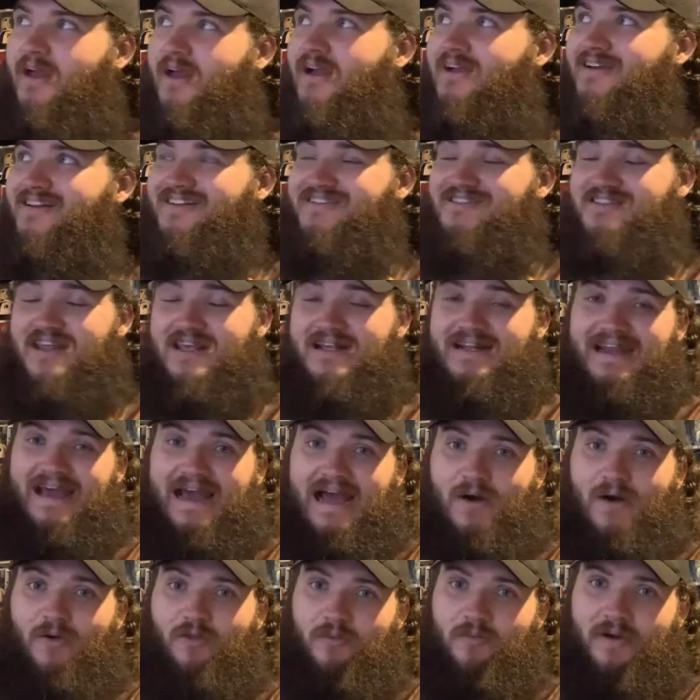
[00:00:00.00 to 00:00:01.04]
Because the thing
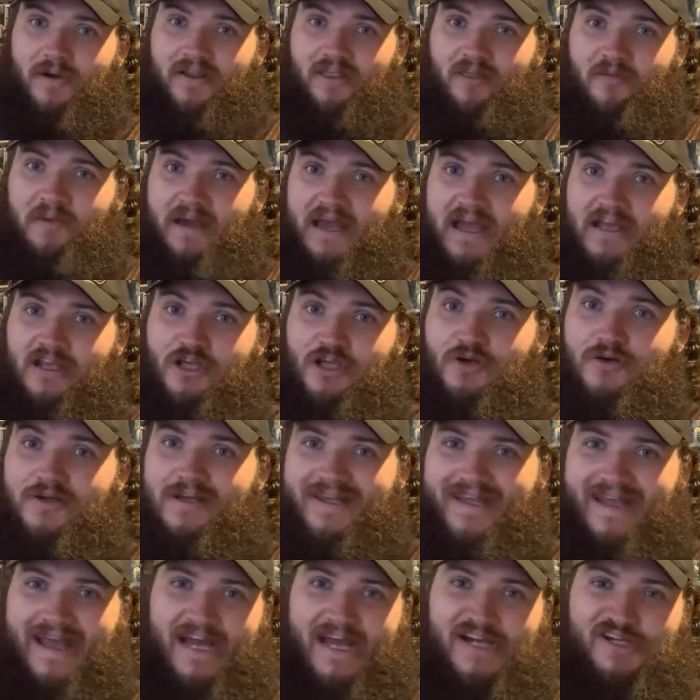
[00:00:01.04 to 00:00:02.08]
now with the Money in the Bank, you can
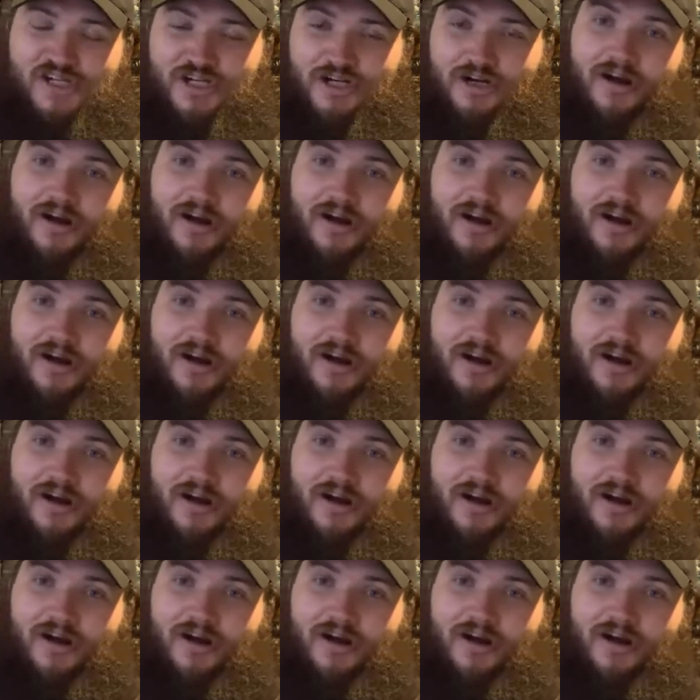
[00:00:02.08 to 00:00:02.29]
cash in